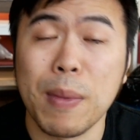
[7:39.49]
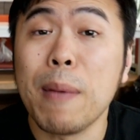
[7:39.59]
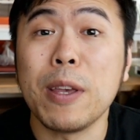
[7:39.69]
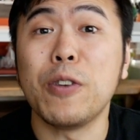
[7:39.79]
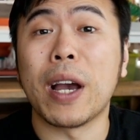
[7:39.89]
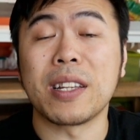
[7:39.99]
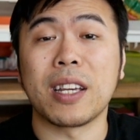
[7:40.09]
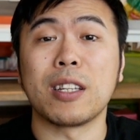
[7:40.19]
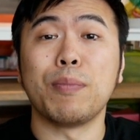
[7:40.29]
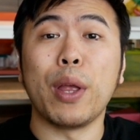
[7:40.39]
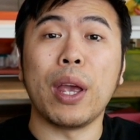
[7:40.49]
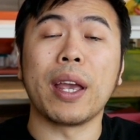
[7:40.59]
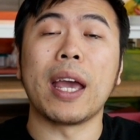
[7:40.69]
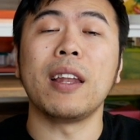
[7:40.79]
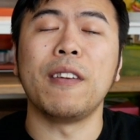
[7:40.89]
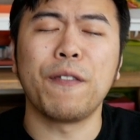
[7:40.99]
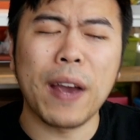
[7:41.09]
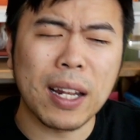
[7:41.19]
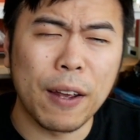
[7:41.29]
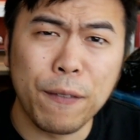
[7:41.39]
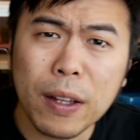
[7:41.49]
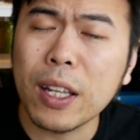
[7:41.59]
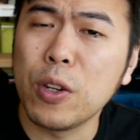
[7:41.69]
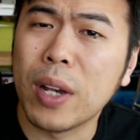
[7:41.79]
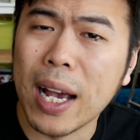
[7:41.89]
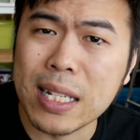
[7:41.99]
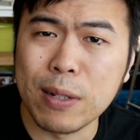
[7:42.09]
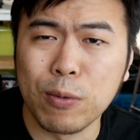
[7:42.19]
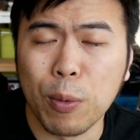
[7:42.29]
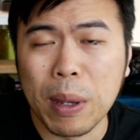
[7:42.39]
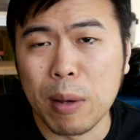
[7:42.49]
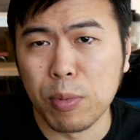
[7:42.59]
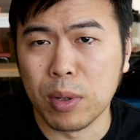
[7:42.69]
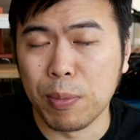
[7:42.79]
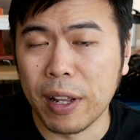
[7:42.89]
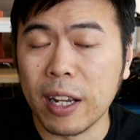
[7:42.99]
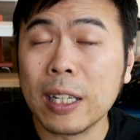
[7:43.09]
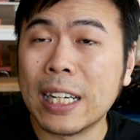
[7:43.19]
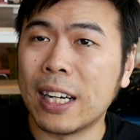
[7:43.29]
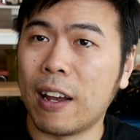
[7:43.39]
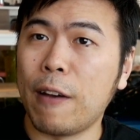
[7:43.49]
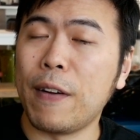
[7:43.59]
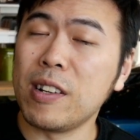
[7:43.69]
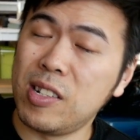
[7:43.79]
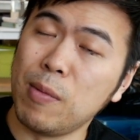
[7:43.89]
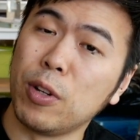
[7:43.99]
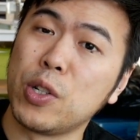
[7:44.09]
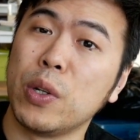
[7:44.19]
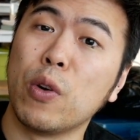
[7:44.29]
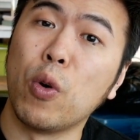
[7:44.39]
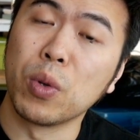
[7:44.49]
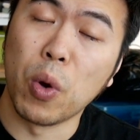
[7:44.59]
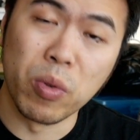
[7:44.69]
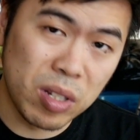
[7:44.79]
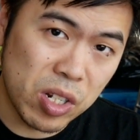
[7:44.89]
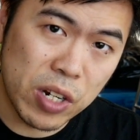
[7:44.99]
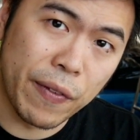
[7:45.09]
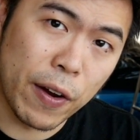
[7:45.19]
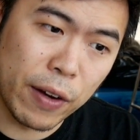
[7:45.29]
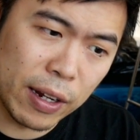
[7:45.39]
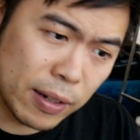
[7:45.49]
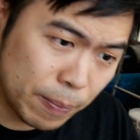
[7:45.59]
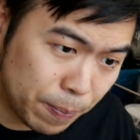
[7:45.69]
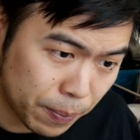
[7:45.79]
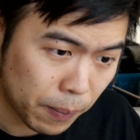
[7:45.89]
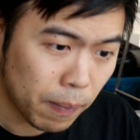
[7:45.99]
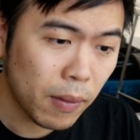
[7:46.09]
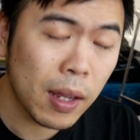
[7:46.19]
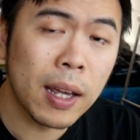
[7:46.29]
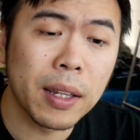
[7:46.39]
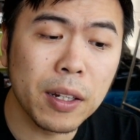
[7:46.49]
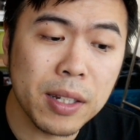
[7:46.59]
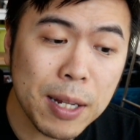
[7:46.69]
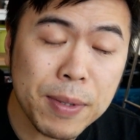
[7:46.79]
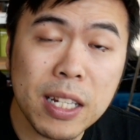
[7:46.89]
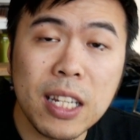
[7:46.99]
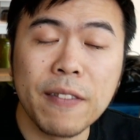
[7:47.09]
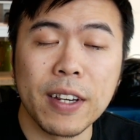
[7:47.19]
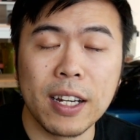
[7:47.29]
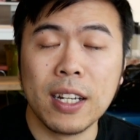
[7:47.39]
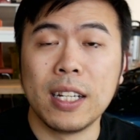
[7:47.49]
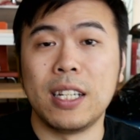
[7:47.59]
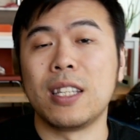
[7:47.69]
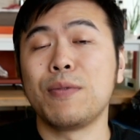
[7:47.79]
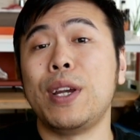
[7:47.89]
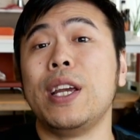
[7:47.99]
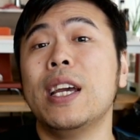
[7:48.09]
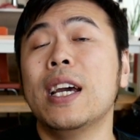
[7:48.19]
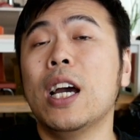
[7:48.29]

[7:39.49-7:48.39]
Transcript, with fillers: Maybe you guys get to play again. In fact, I feel like you guys will be able to play very similar to an old OCG variant. And then Deep Sea Diva to three.